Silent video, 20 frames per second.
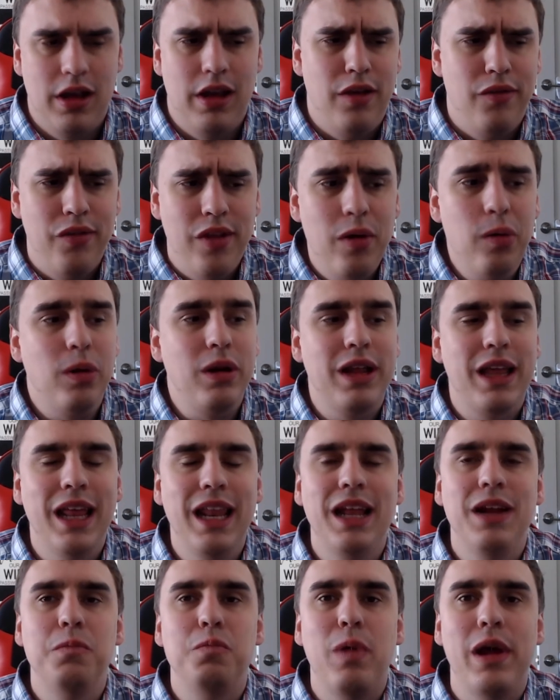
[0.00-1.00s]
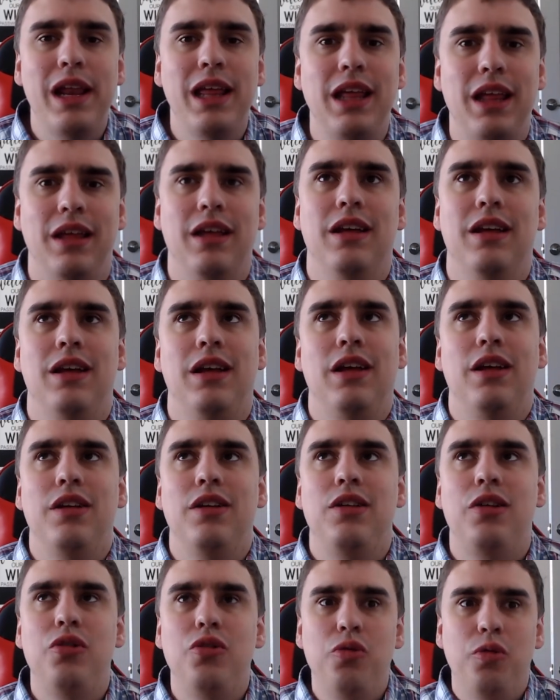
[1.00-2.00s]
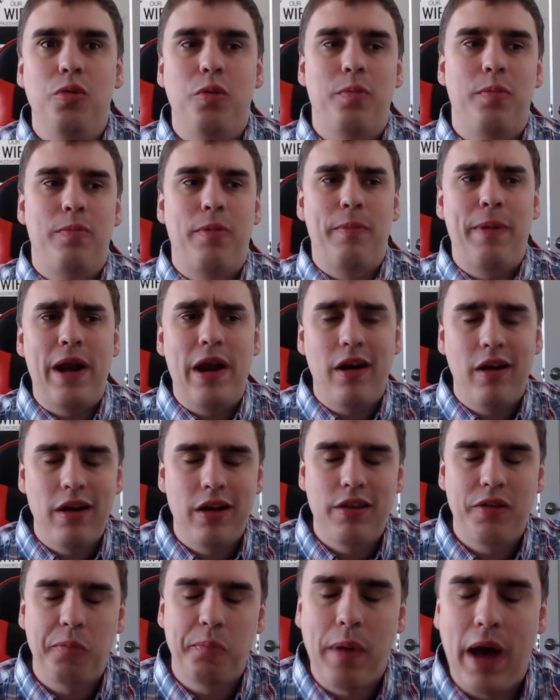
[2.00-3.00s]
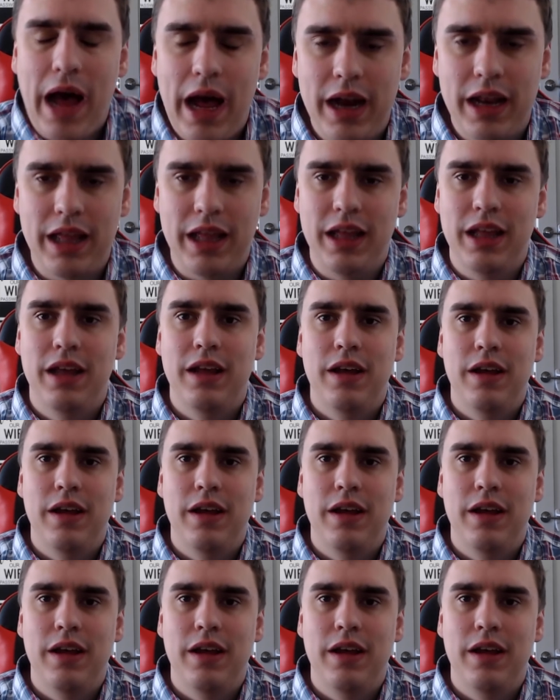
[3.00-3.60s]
They were getting ready to prepare his body